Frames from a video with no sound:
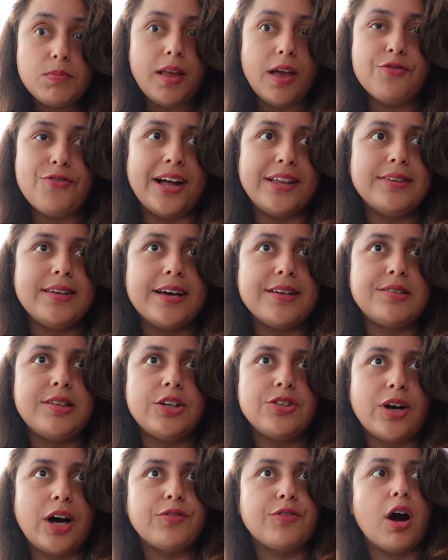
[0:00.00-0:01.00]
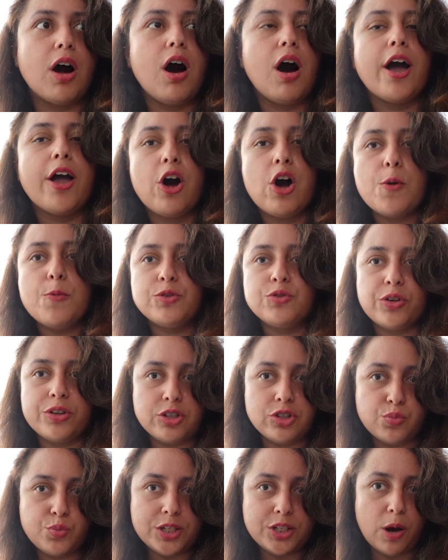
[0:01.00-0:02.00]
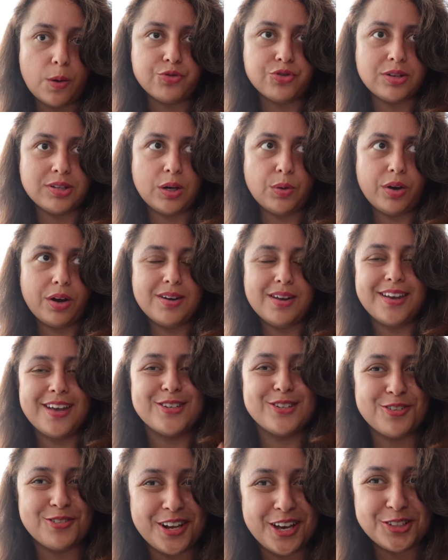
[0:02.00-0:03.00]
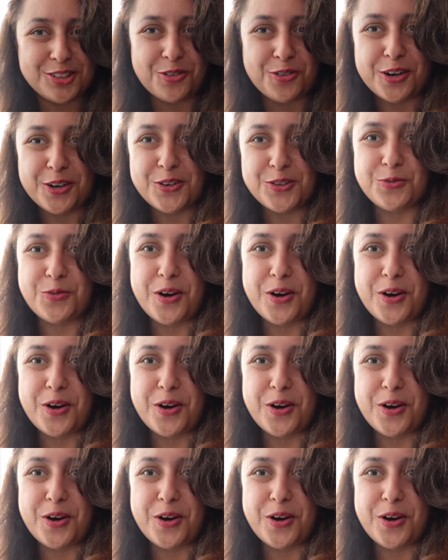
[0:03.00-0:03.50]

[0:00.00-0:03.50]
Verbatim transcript: fantastic, so I've got high hopes for the sweet options that we're going to get to later on as